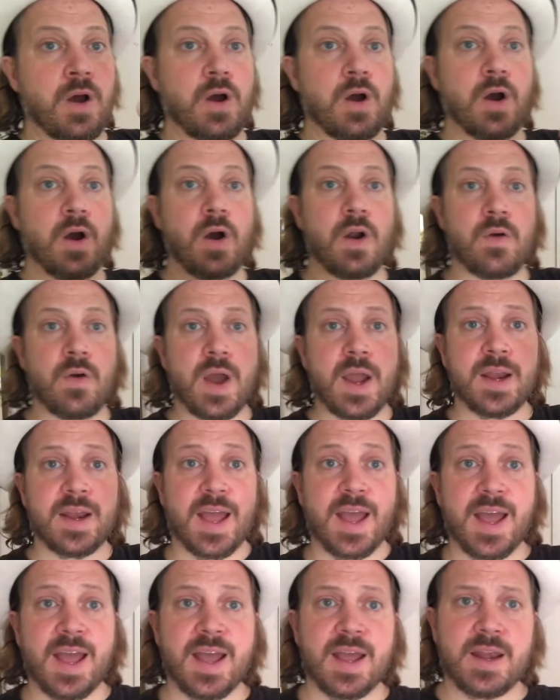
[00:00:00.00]
All right,
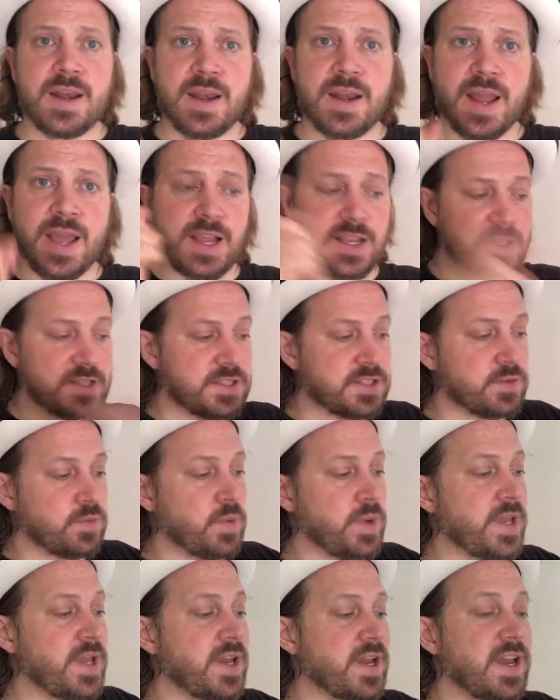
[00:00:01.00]
and next
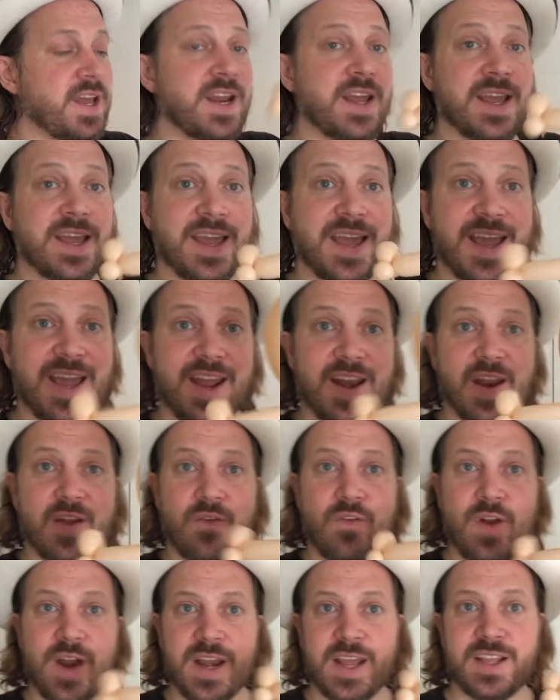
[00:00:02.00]
we're gonna get
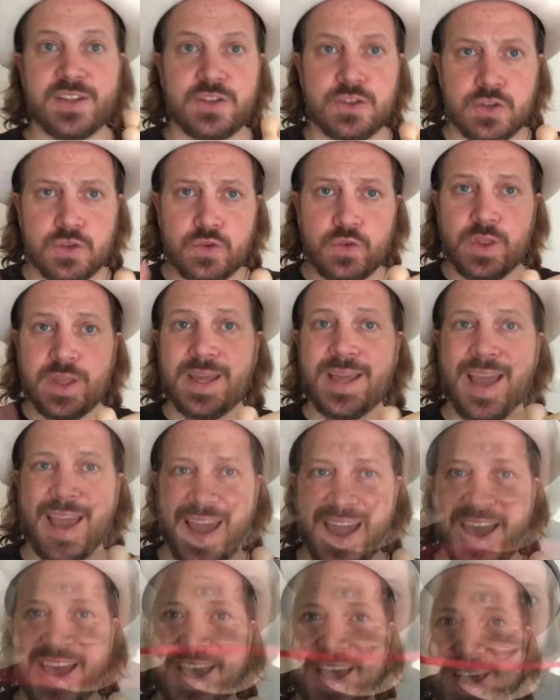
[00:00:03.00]
ready to do the
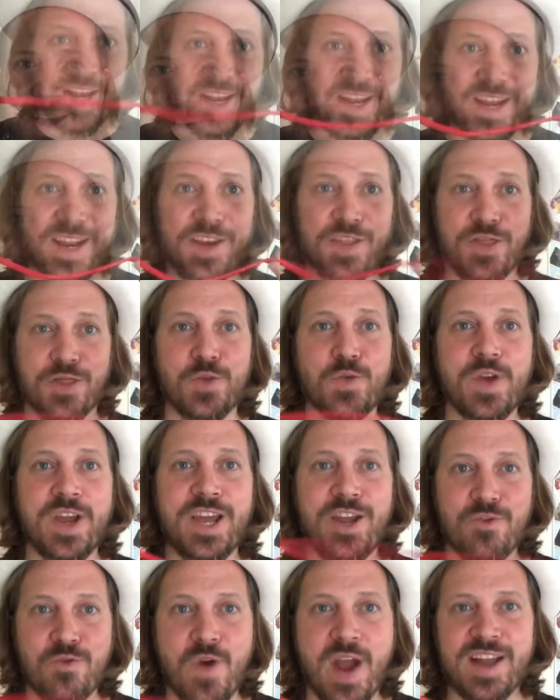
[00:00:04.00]
hair. We're gonna need
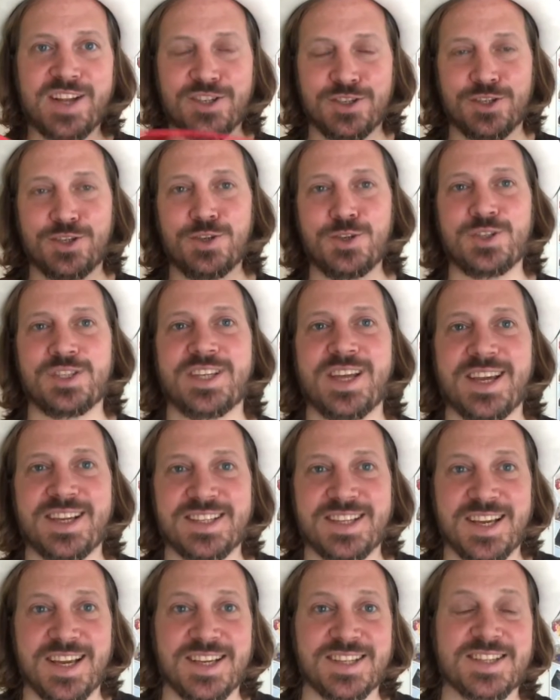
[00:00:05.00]
3 red
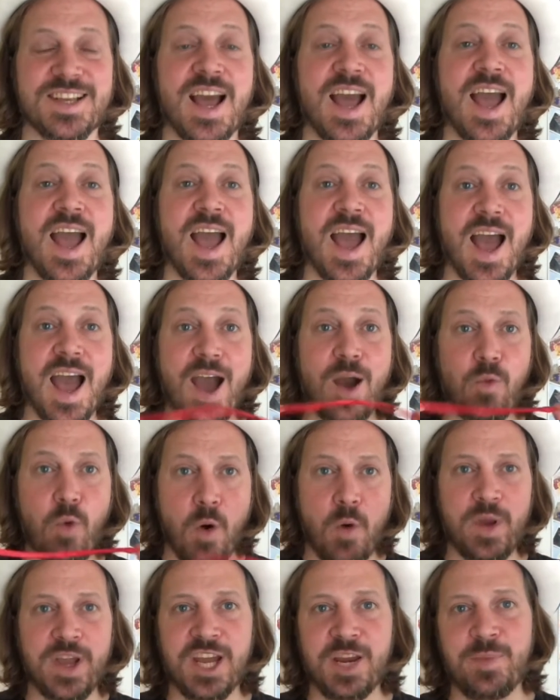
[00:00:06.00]
260s.
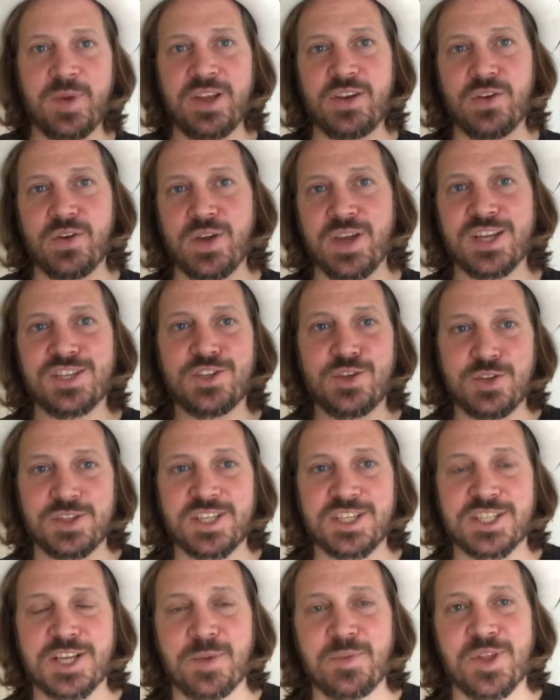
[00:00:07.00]
What we're gonna be doing is
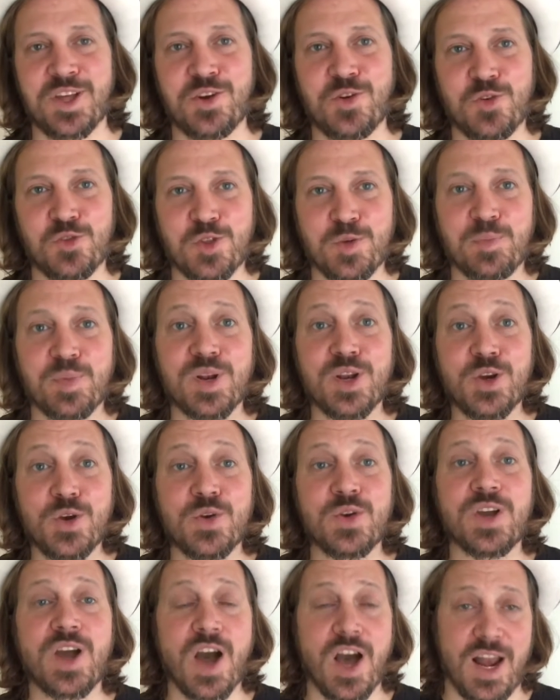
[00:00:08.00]
using something called the
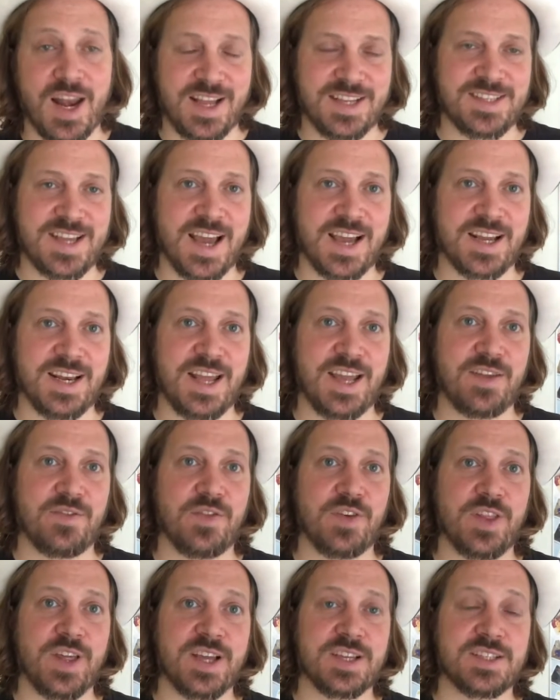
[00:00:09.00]
balloon curling technique
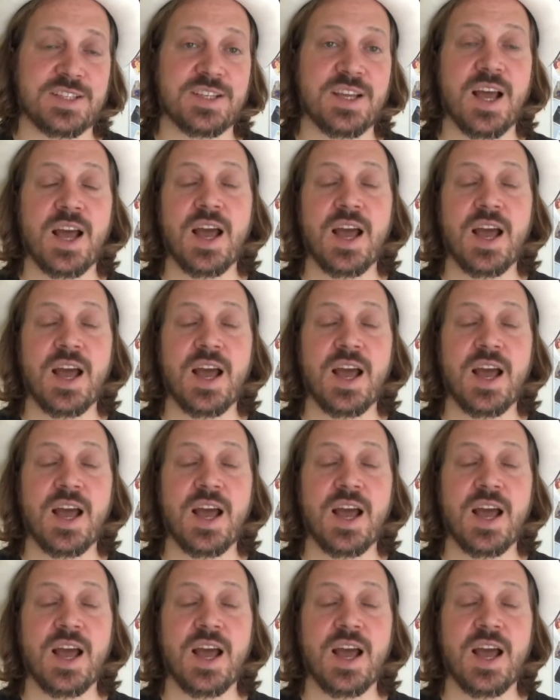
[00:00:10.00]
for this.